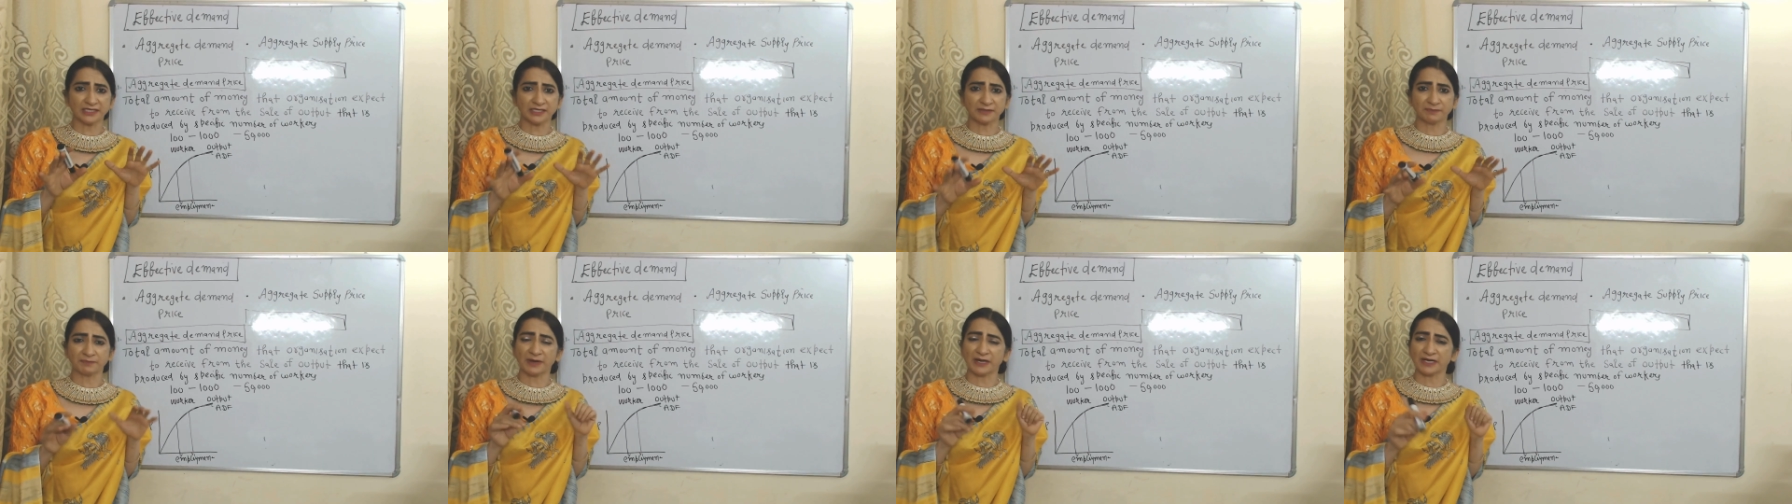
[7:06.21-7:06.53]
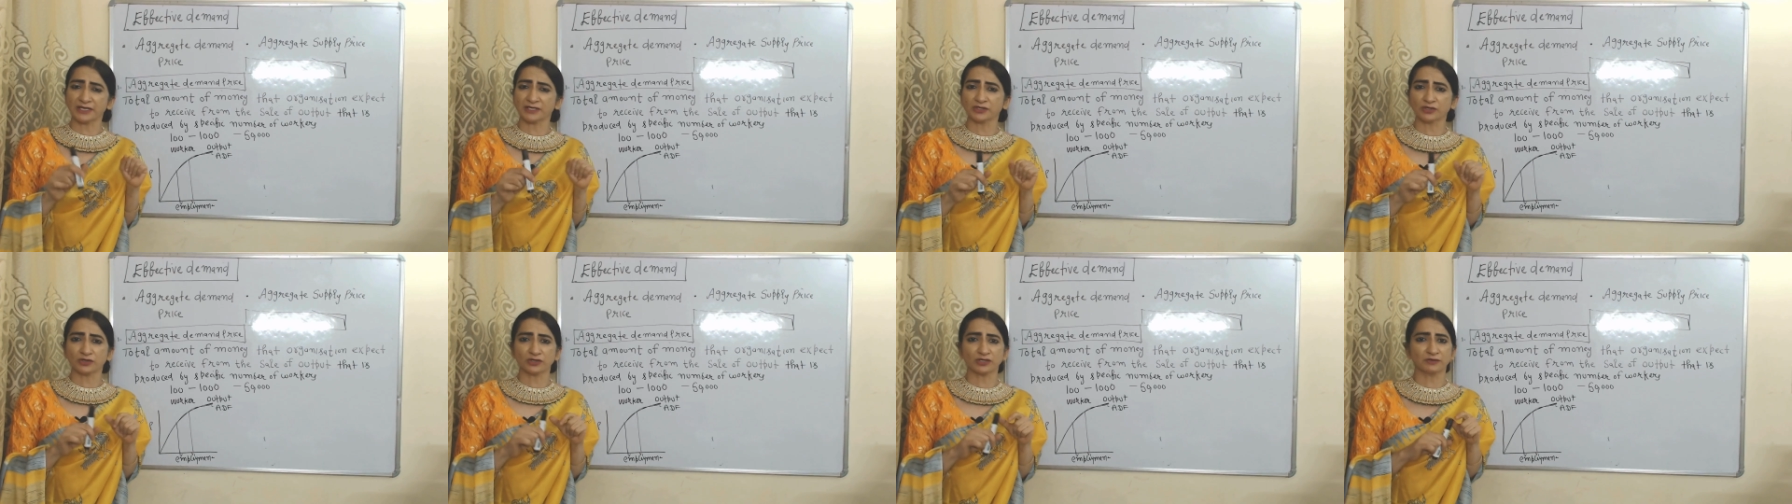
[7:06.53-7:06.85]

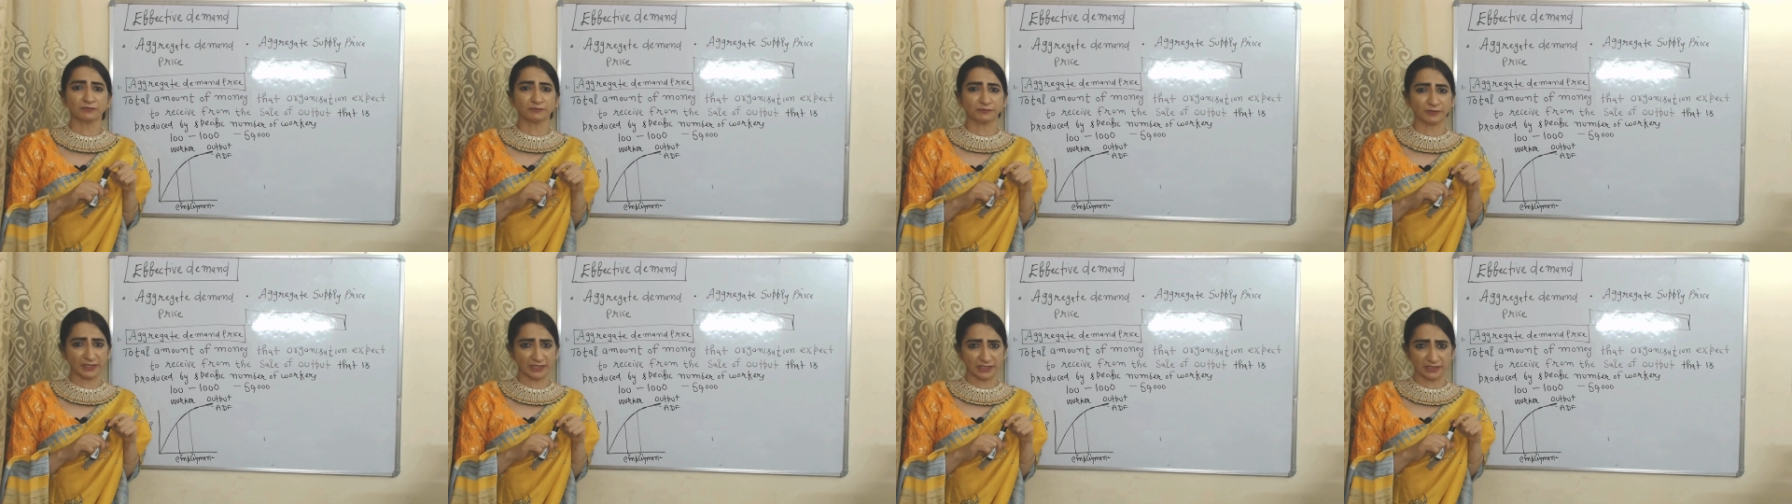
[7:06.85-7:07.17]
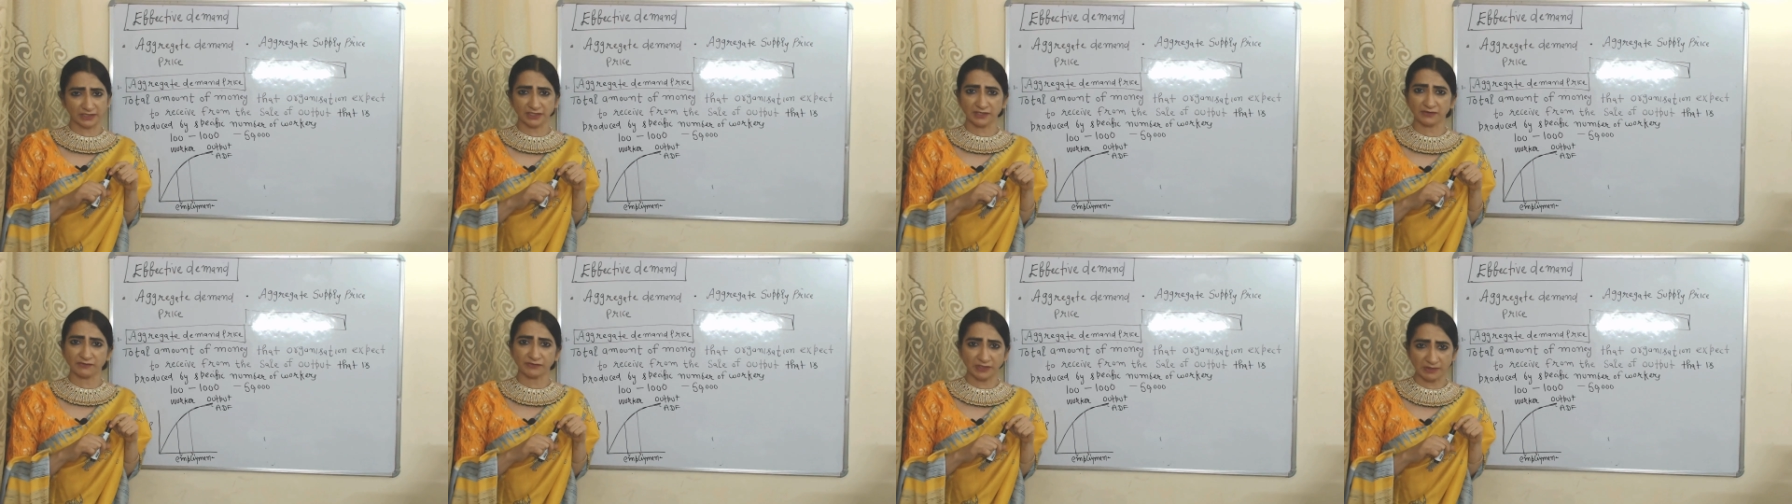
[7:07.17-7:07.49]
depend on
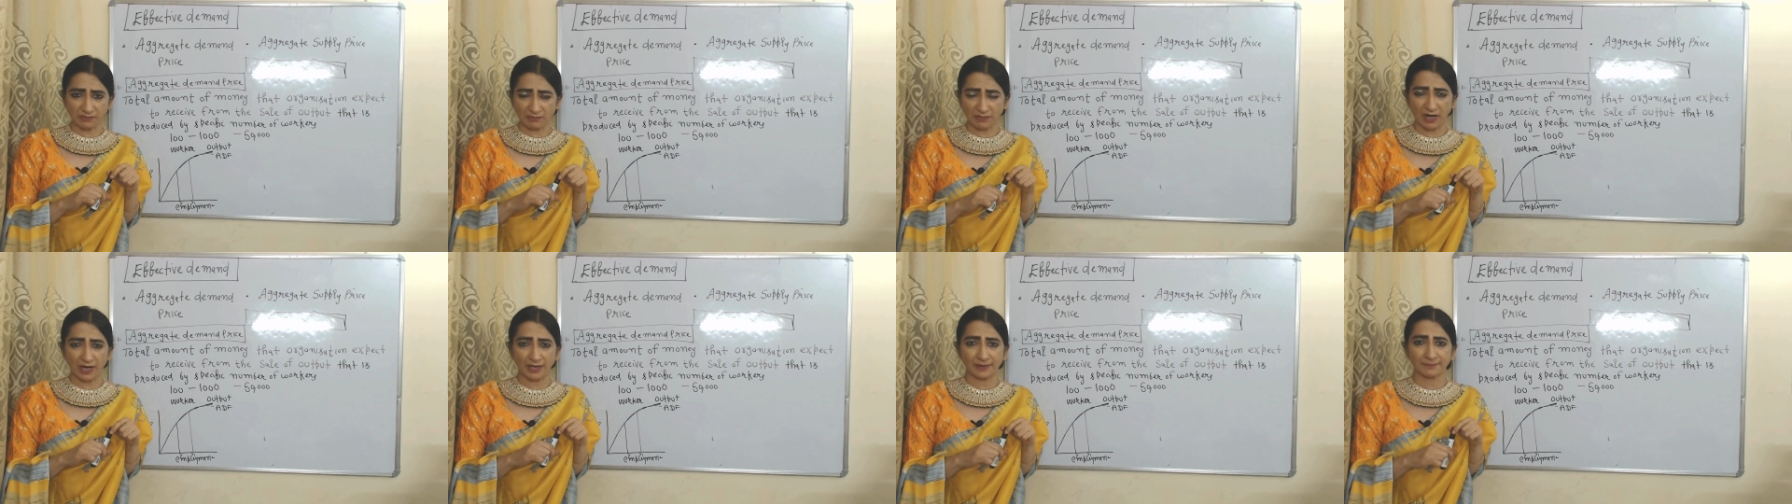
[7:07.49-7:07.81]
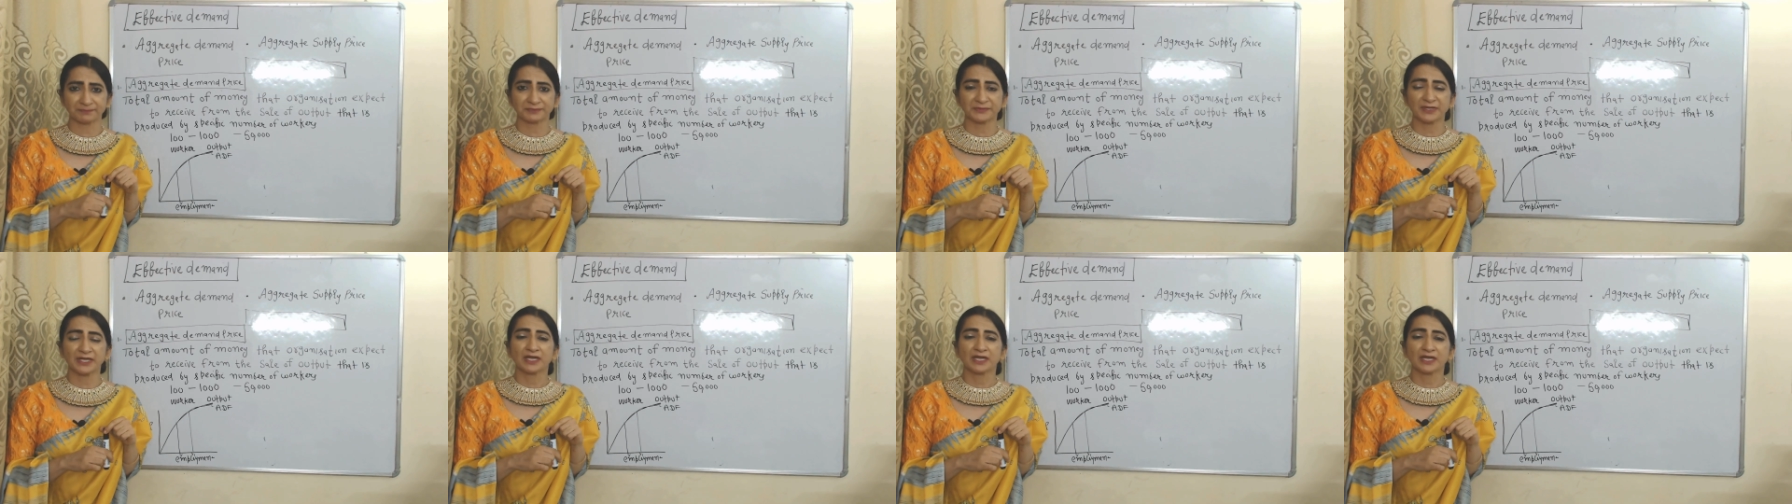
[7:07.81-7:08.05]
effective demand,